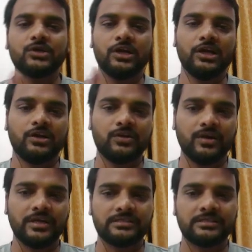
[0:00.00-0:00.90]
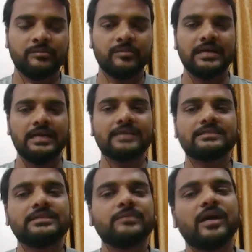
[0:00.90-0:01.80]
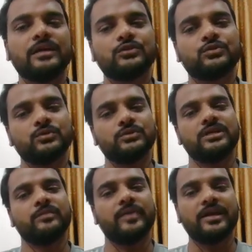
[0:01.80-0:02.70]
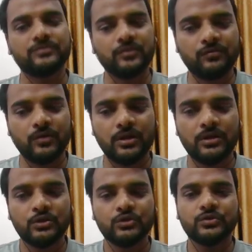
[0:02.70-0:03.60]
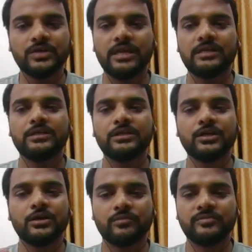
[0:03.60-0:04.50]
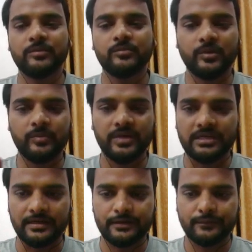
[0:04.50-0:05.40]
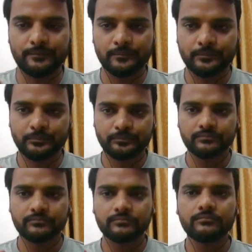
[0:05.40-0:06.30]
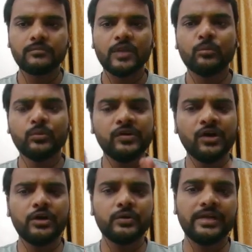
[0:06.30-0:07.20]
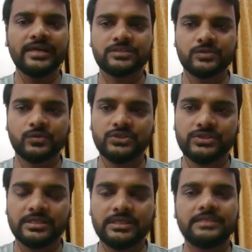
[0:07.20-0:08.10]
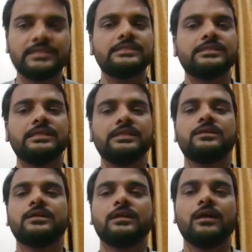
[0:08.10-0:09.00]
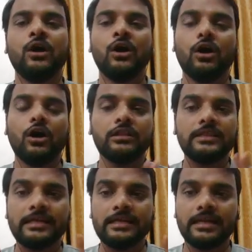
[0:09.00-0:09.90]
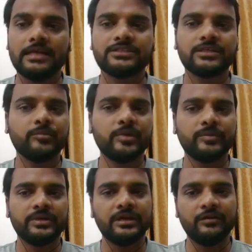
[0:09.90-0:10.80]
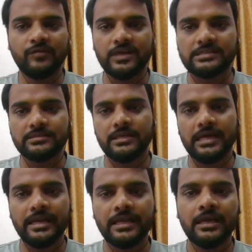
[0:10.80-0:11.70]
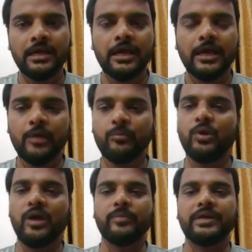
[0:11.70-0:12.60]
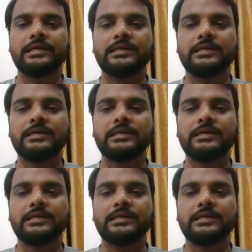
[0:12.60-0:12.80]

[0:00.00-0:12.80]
or electronics but less demand, so their price will fall. So here none of them will be correct. Moving on to next question, it is in the on the relation between inflation and employment.